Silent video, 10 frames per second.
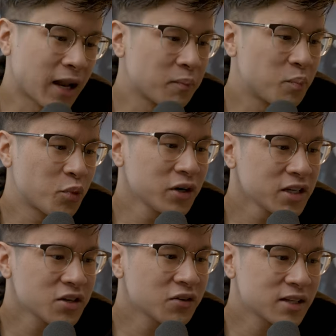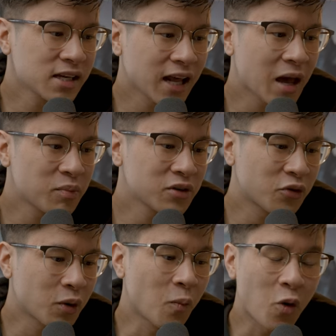And I'm pretty sure this is gonna happen
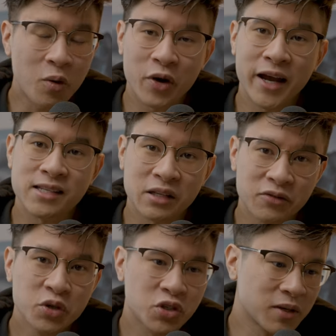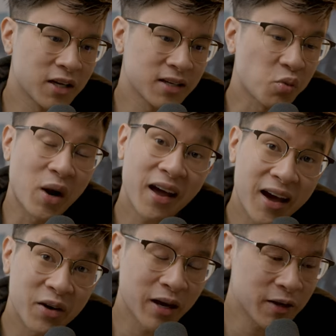for more brands in the future because why not,